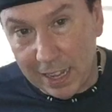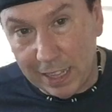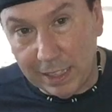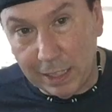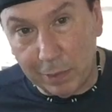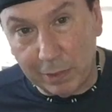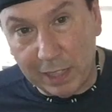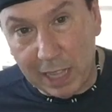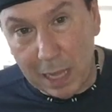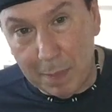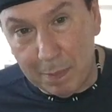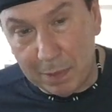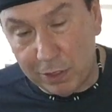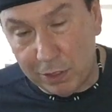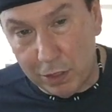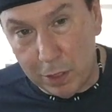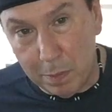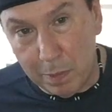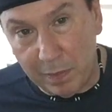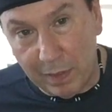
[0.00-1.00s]
And they would keep a
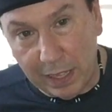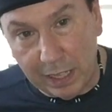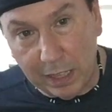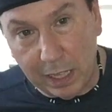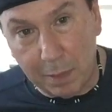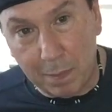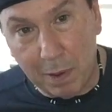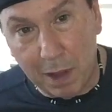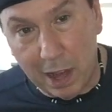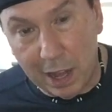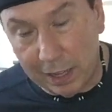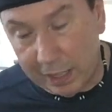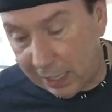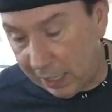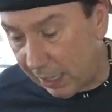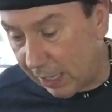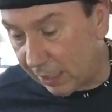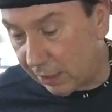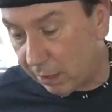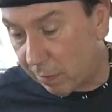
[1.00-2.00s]
tube of it in their pocket,
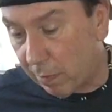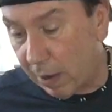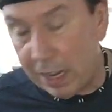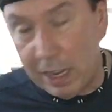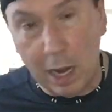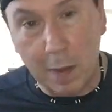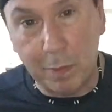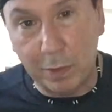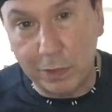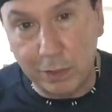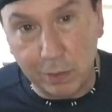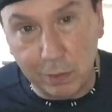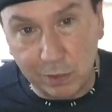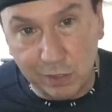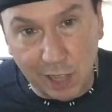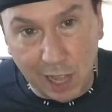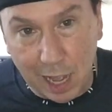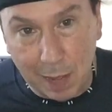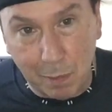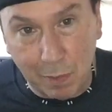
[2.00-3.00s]
and at the right opportune
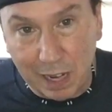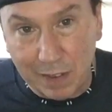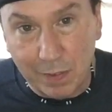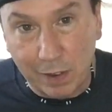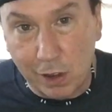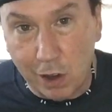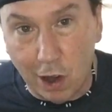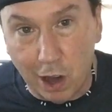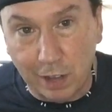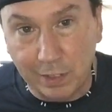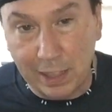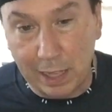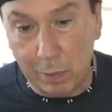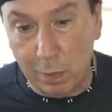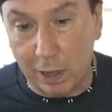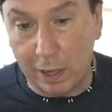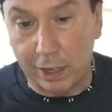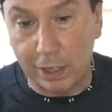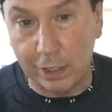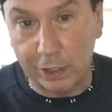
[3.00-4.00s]
time, whatever card they
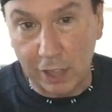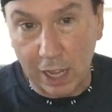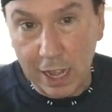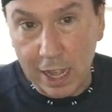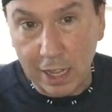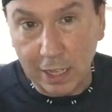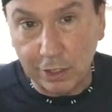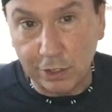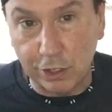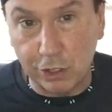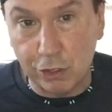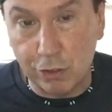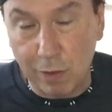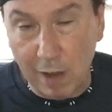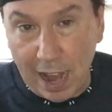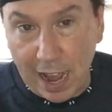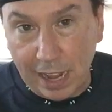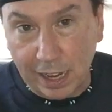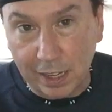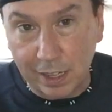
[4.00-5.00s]
wanted to
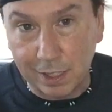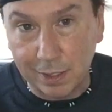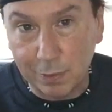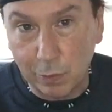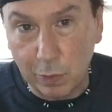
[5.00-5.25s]
track,